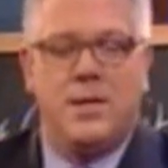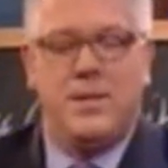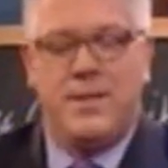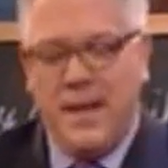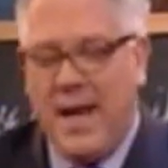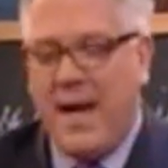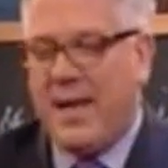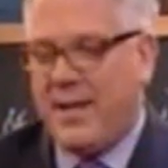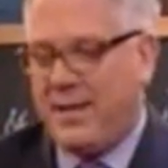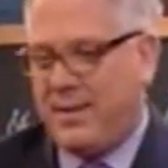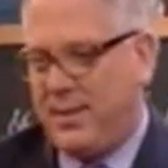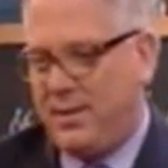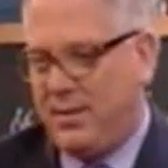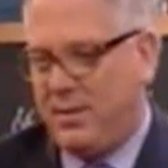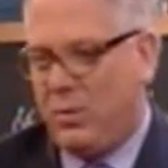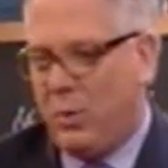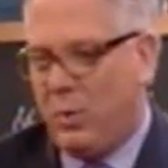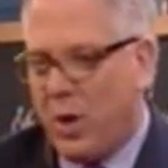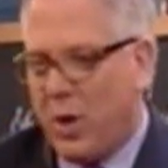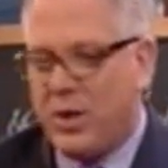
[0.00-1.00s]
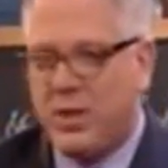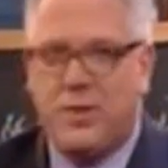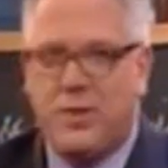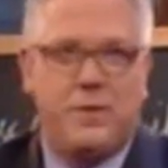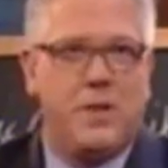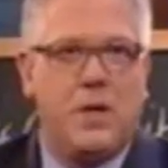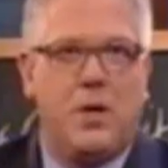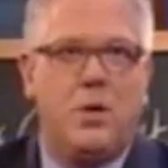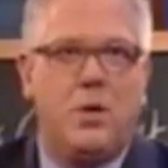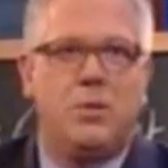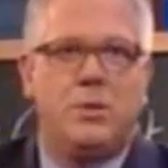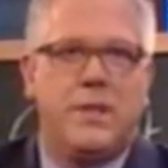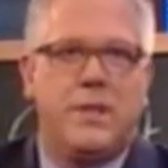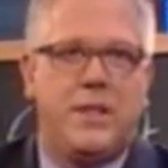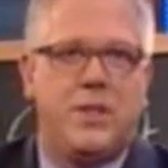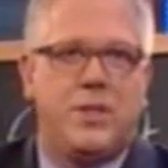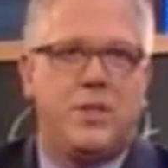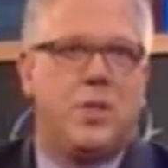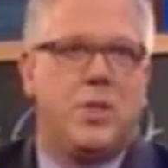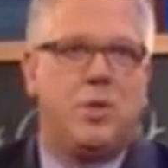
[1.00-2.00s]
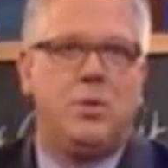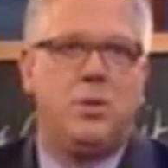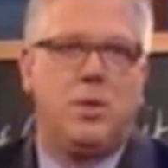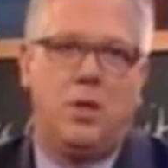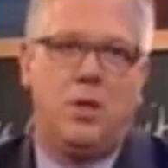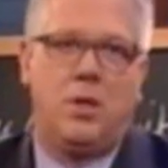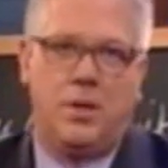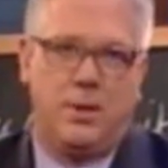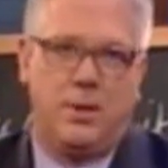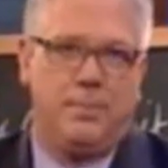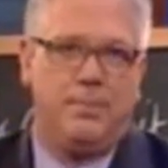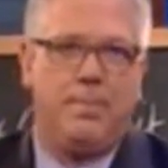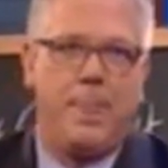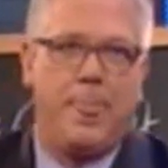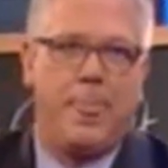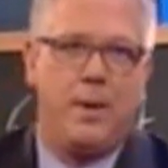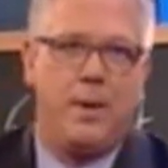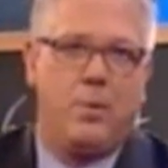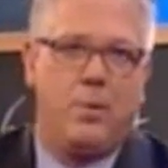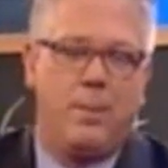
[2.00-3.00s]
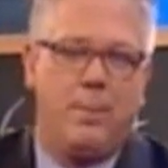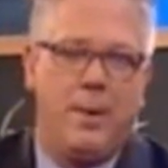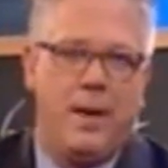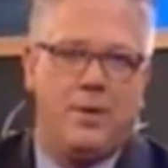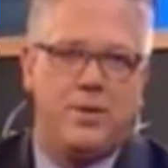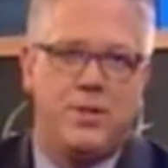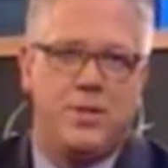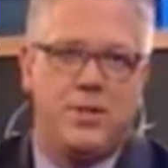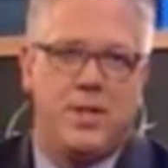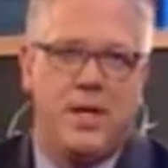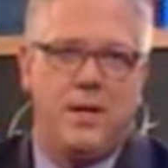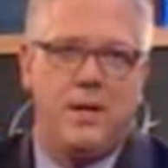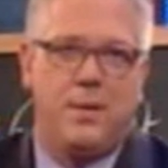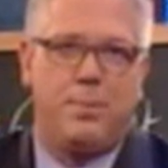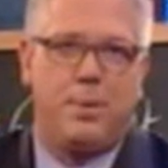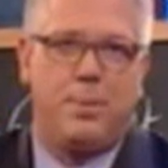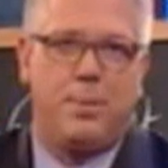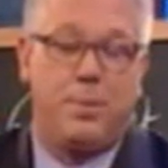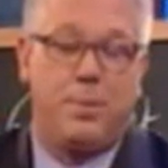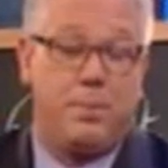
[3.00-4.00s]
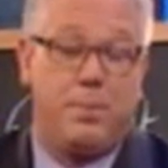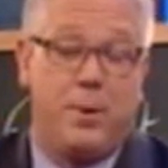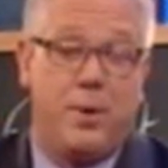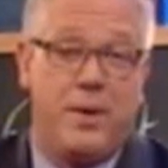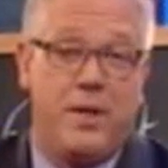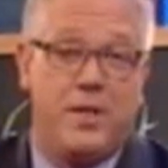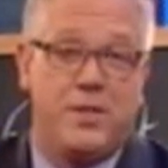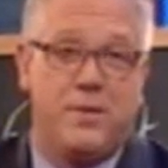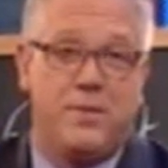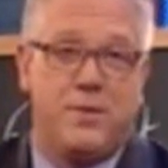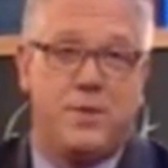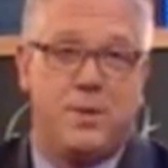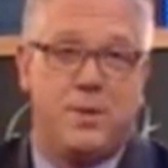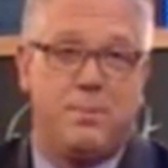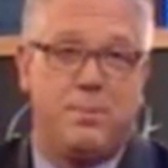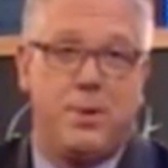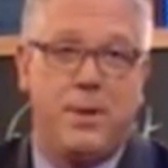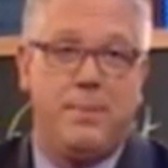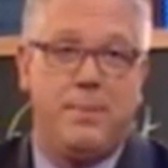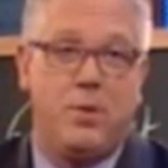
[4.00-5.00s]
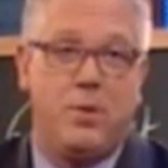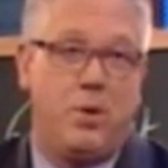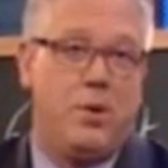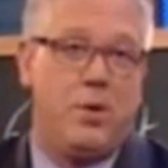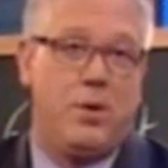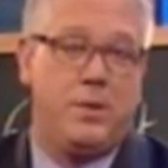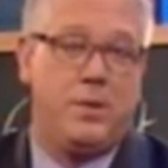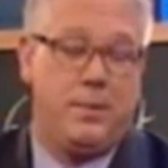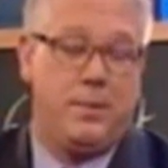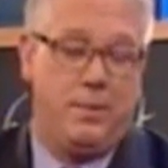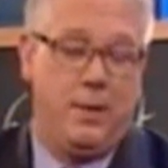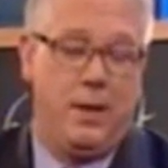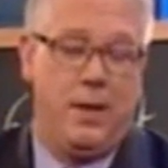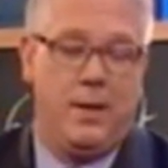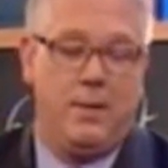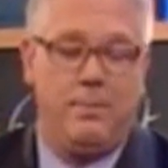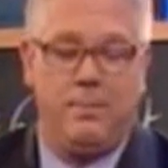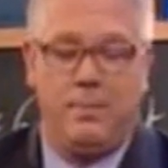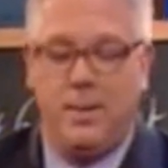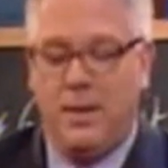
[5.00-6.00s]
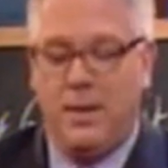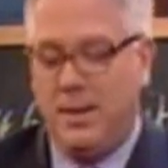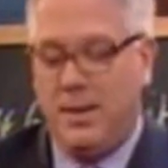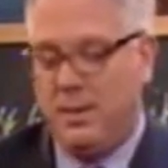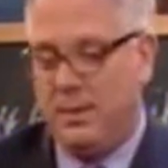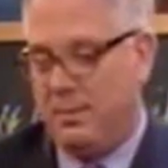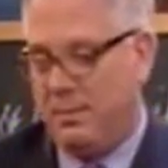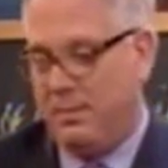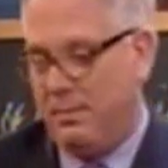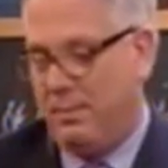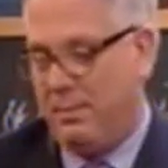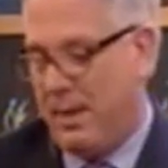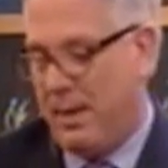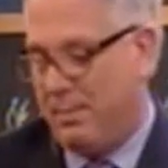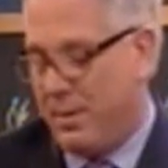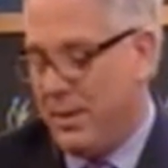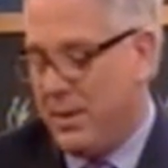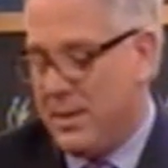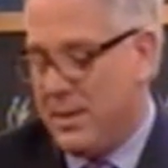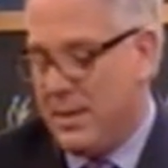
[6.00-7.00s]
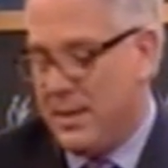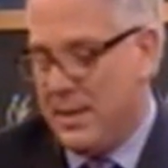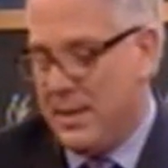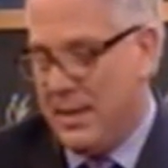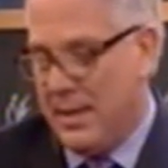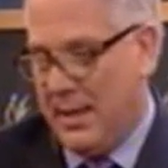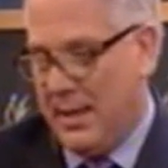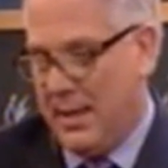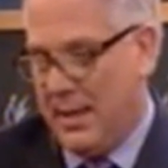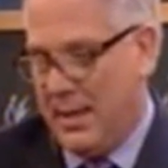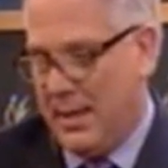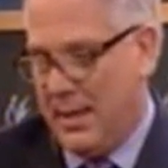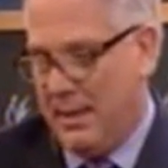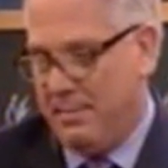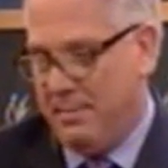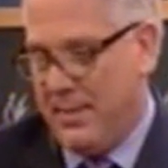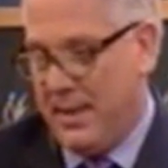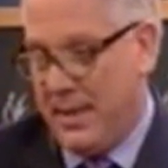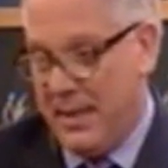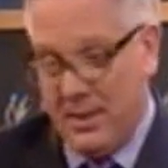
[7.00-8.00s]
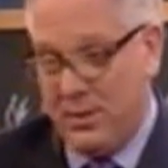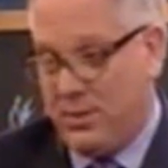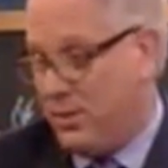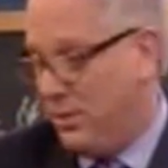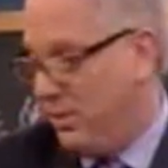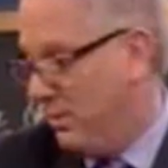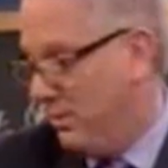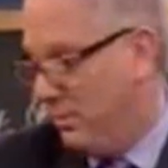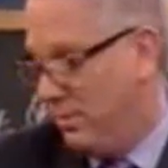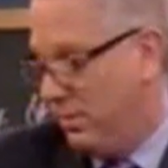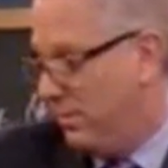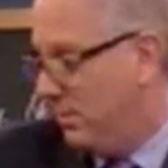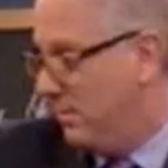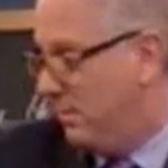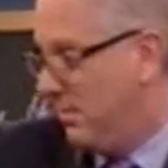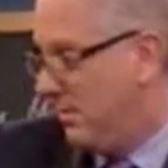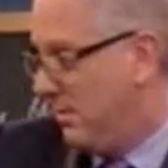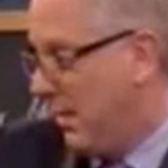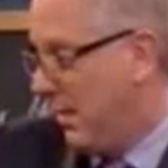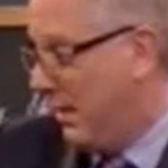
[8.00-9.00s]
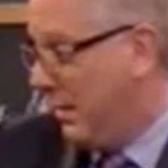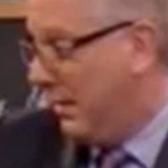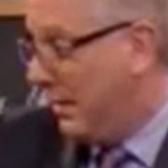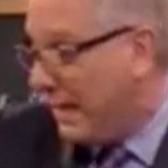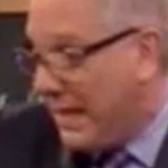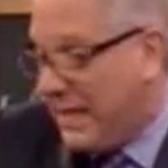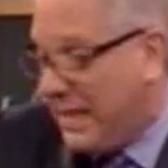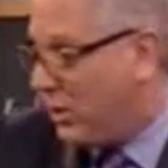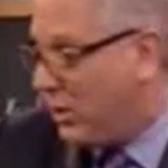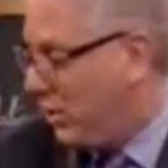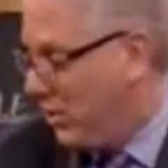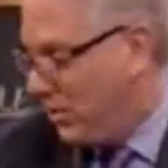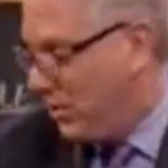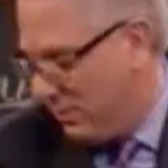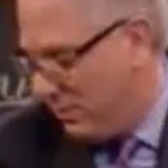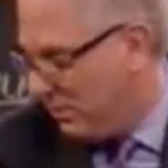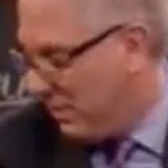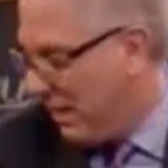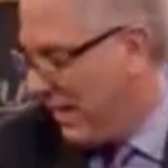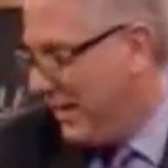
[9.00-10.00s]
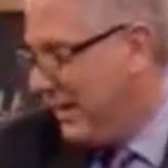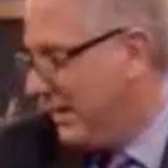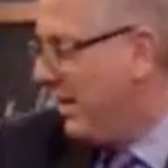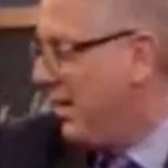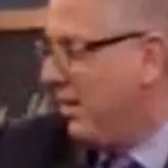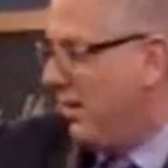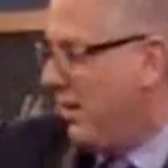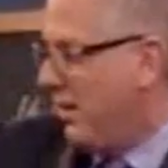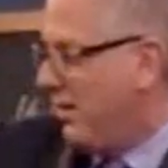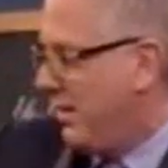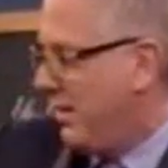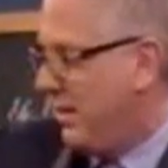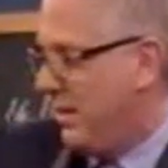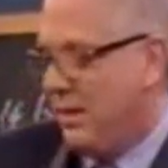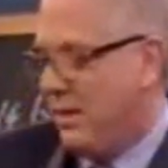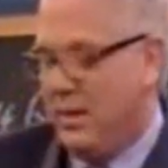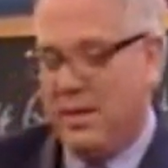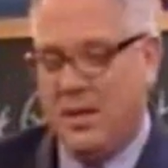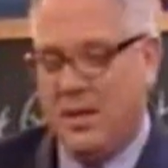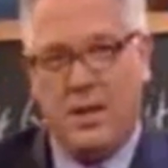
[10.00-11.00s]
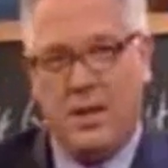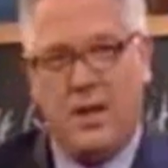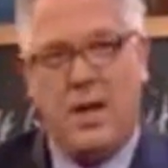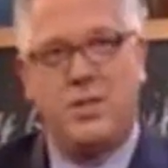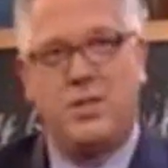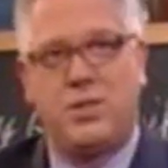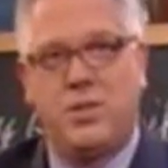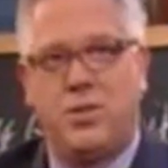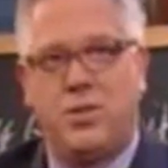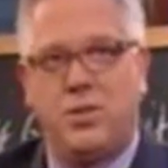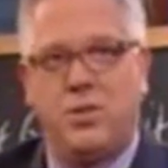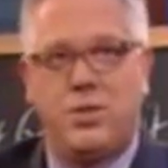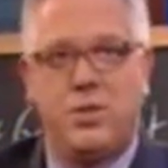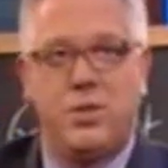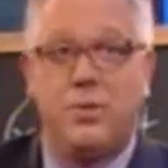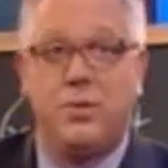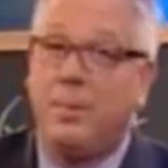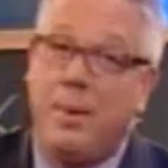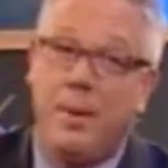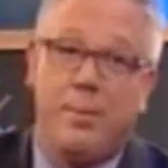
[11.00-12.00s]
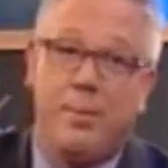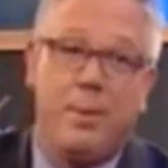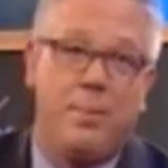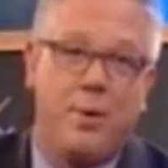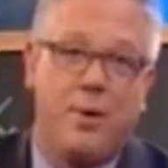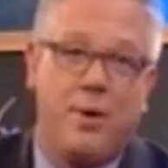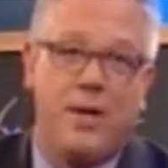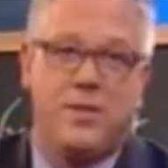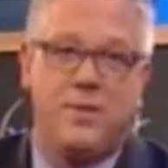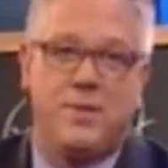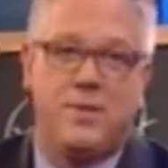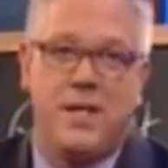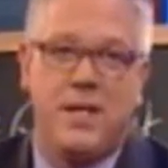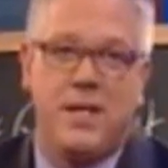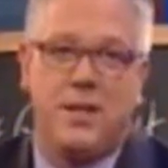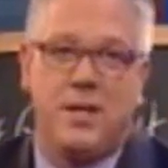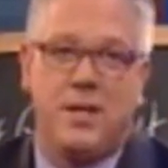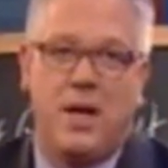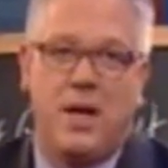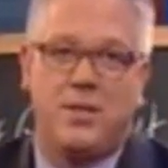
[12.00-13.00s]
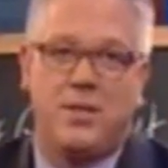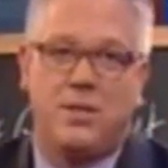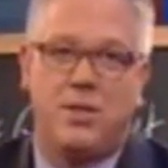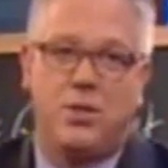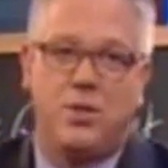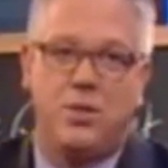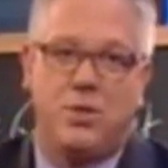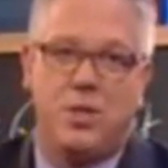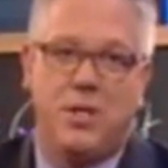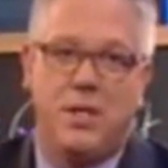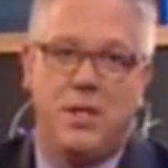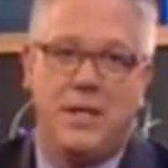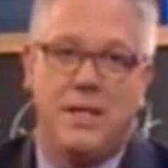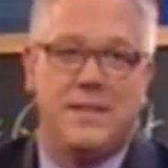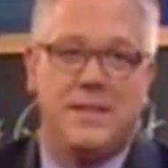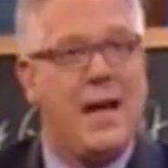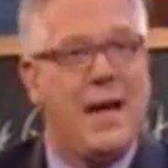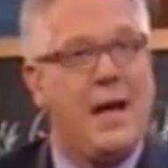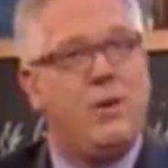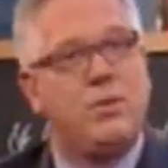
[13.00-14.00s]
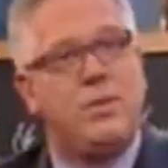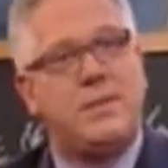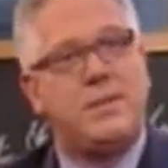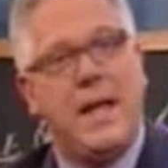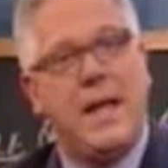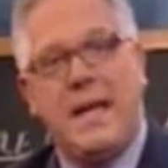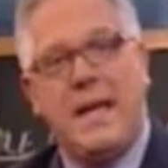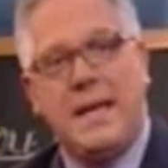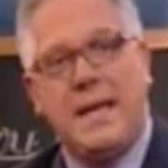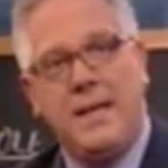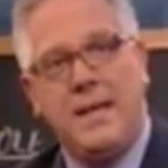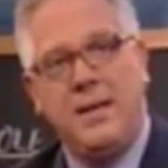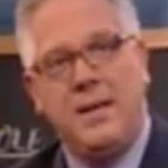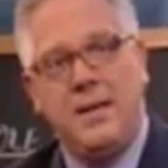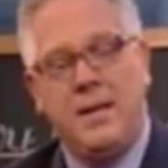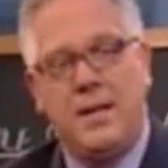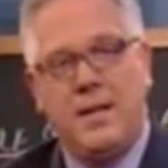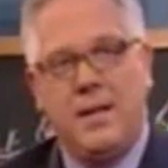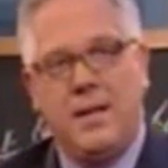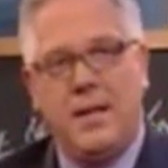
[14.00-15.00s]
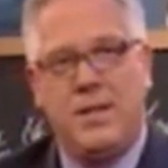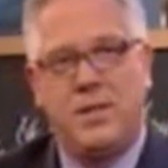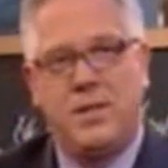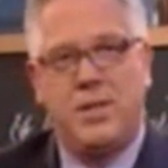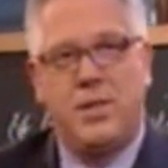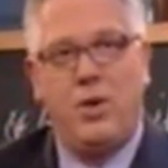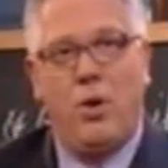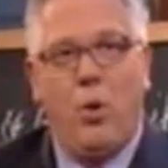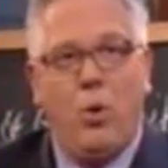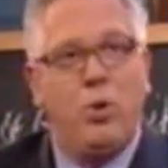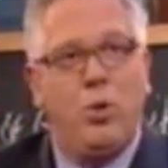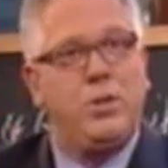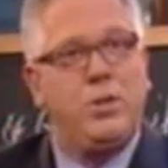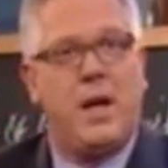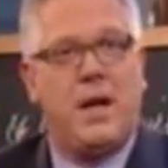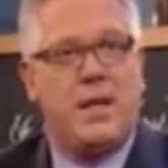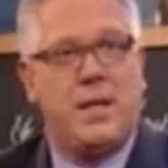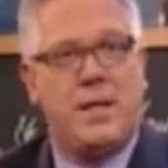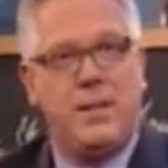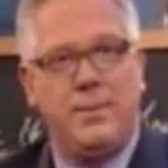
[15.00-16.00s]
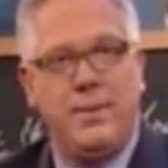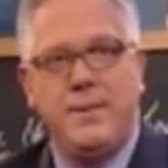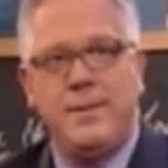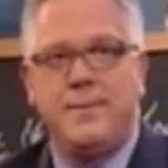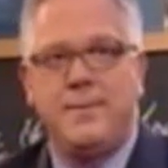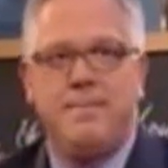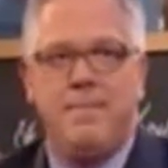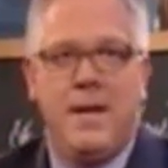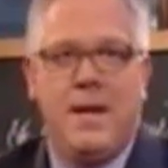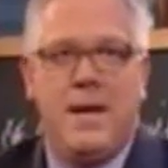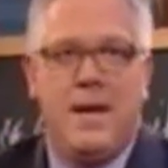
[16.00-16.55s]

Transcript: Debt works for only so long. We're about to send a progressive Supreme Court member in to unleash right there on the Constitution. Remember, progressives think the Constitution is outdated. It is an old document.